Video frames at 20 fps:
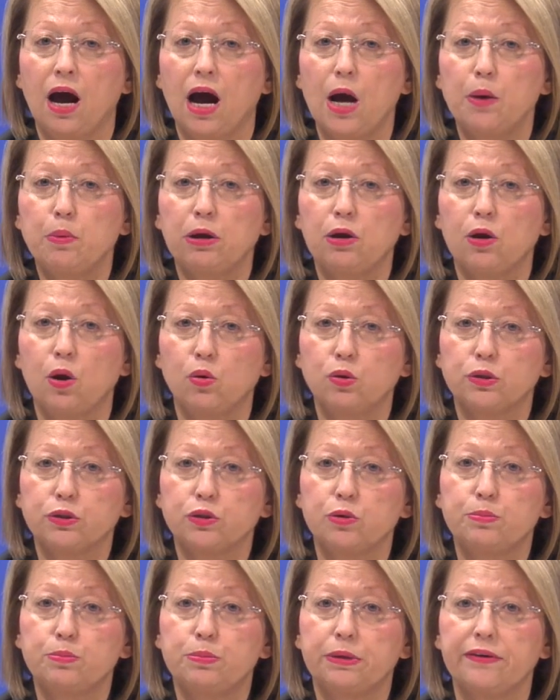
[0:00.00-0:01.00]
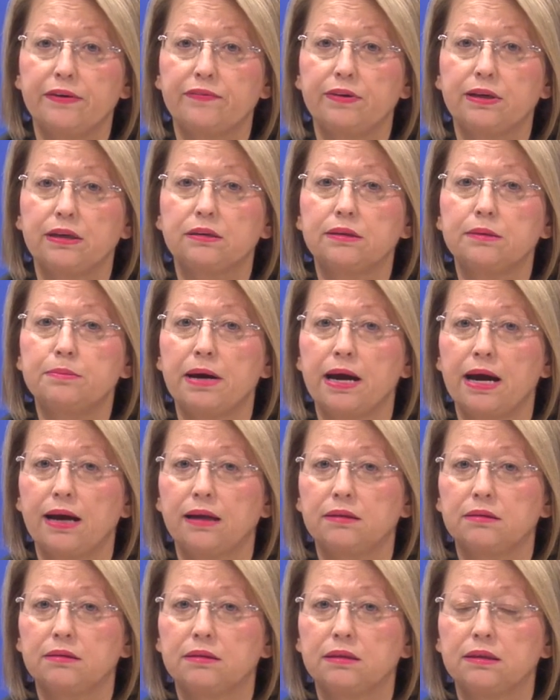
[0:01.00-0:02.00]
I will also briefly
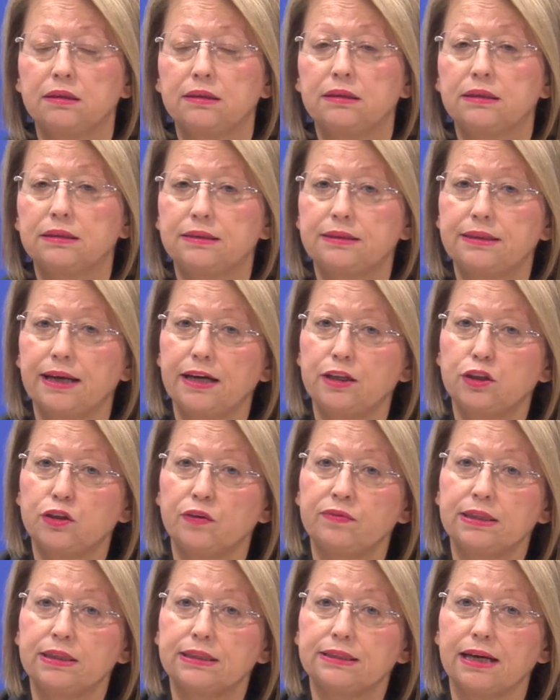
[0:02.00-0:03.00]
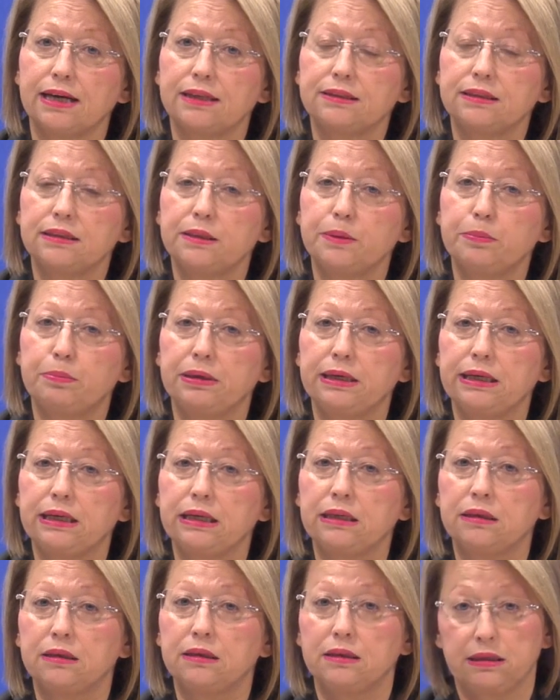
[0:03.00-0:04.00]
comment the state of necessity
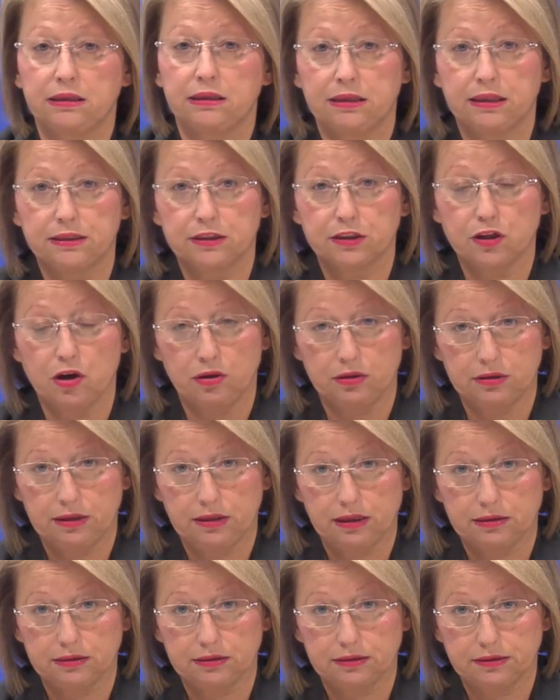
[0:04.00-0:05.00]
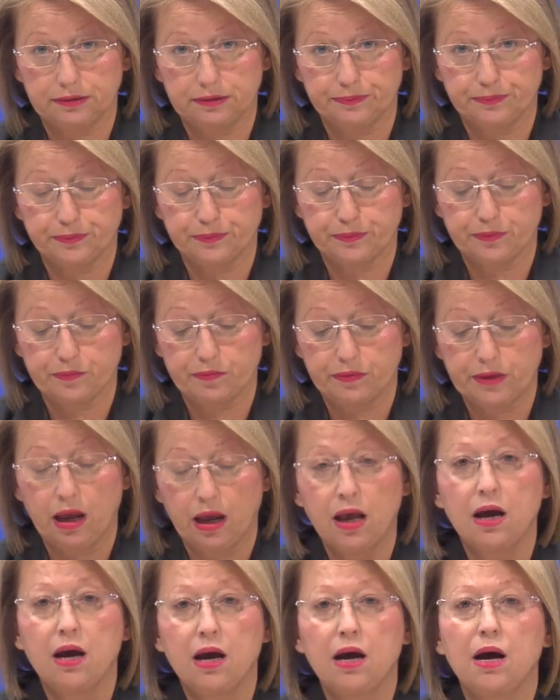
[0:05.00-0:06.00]
plea in this context.
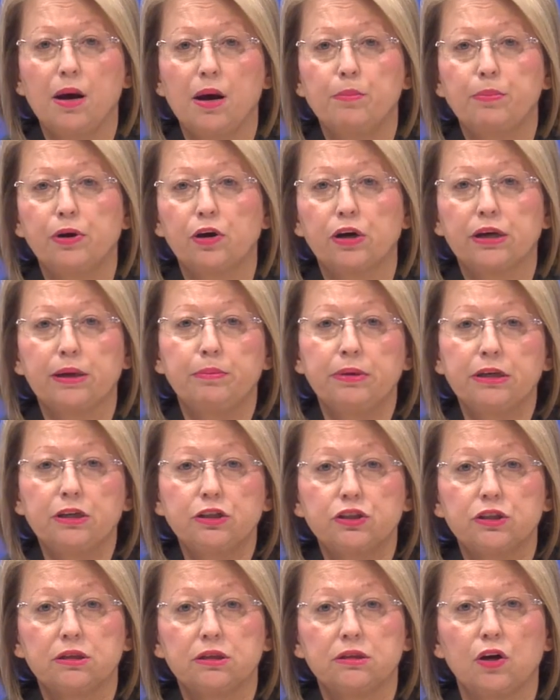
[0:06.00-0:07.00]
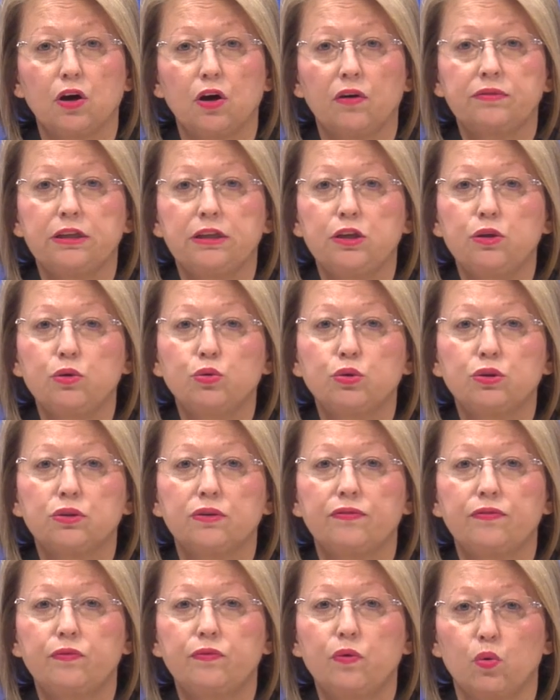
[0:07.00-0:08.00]
Prohibition of the use
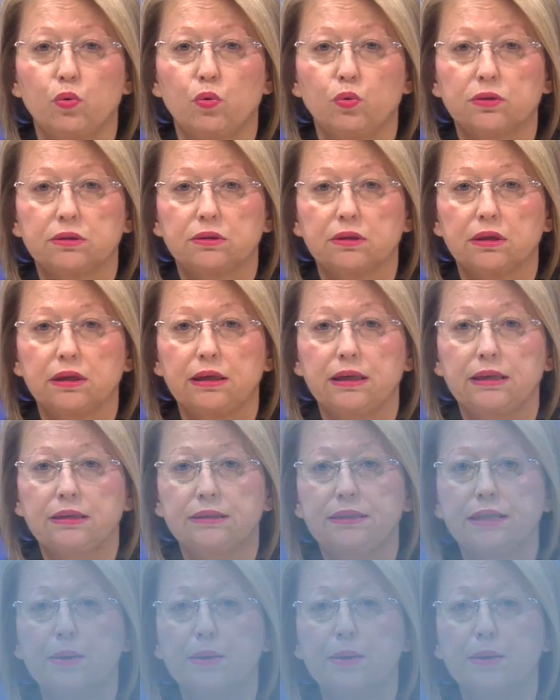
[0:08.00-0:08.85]
of force is